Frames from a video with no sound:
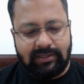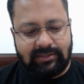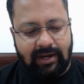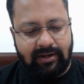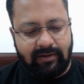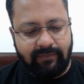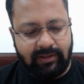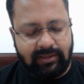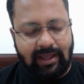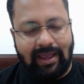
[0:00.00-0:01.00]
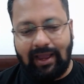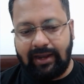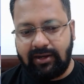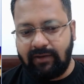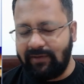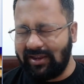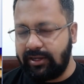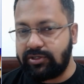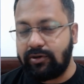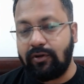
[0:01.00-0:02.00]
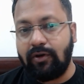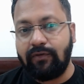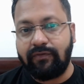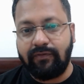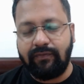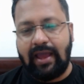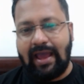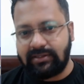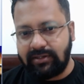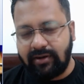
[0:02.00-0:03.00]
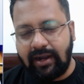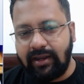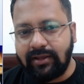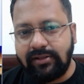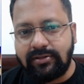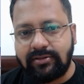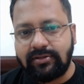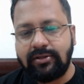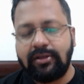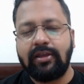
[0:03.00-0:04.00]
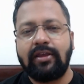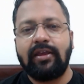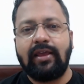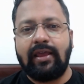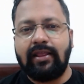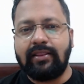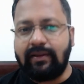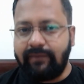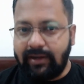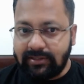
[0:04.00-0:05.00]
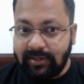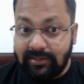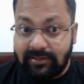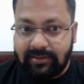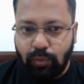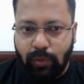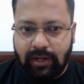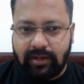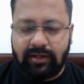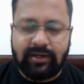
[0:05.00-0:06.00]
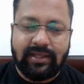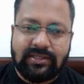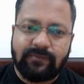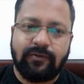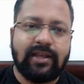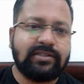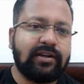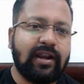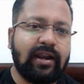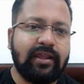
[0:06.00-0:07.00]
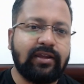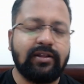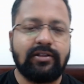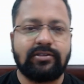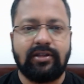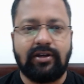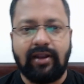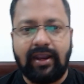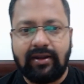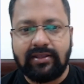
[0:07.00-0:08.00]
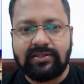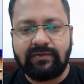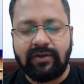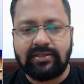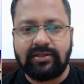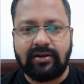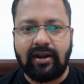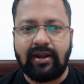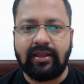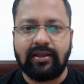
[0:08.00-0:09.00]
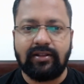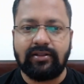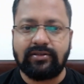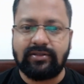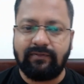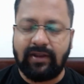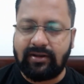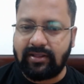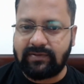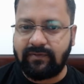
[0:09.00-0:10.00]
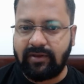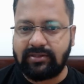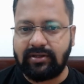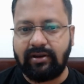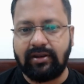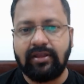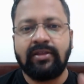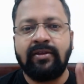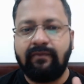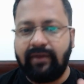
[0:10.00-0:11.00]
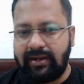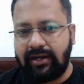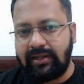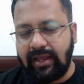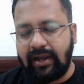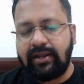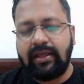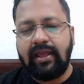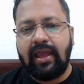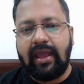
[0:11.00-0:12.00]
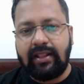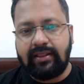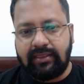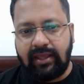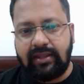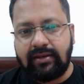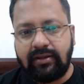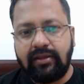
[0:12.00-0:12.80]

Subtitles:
started with identification of acid radicals. Then we discuss what are the tests for acid radicals, the dry tests for acid radicals, the wet tests for acid radicals. We did that, and then